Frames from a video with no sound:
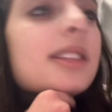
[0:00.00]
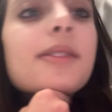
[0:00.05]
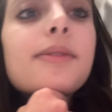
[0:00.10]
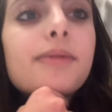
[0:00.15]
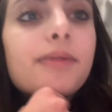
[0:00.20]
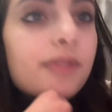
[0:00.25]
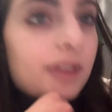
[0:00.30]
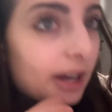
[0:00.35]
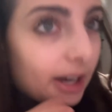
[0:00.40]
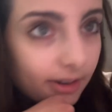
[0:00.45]

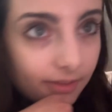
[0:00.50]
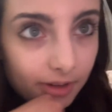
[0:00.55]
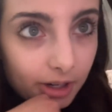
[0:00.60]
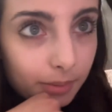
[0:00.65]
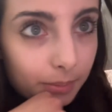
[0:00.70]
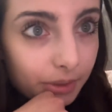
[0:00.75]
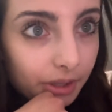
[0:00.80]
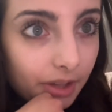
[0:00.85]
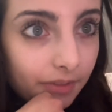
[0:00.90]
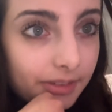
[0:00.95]
is a very,
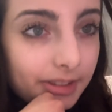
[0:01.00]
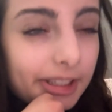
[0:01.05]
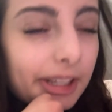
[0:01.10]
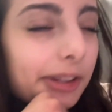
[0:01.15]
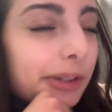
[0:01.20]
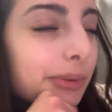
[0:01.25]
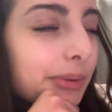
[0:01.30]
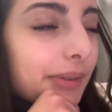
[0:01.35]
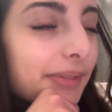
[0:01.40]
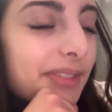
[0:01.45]
very beloved
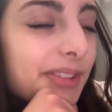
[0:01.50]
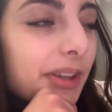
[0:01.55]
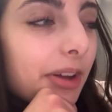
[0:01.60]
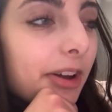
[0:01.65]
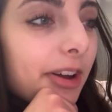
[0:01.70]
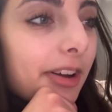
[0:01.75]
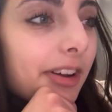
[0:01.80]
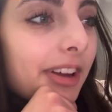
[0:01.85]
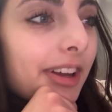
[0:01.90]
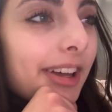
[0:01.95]
Taylor Swift
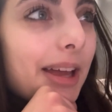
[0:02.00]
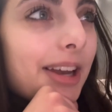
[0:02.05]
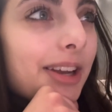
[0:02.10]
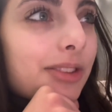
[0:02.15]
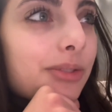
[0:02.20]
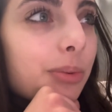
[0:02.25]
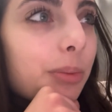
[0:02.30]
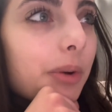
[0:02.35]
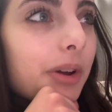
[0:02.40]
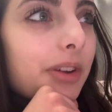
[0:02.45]
song. And
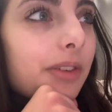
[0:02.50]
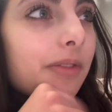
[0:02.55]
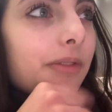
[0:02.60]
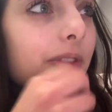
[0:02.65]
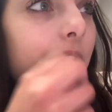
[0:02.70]
it's one of